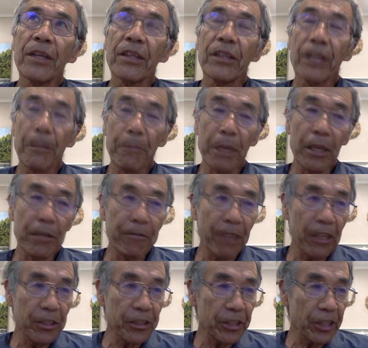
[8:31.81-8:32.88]
They may
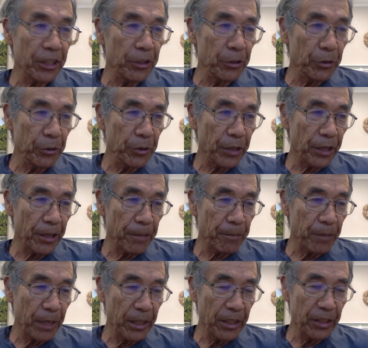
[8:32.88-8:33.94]
eventually do the
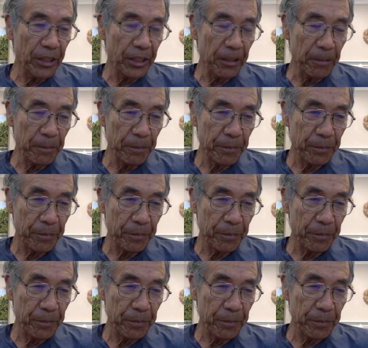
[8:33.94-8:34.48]
editing,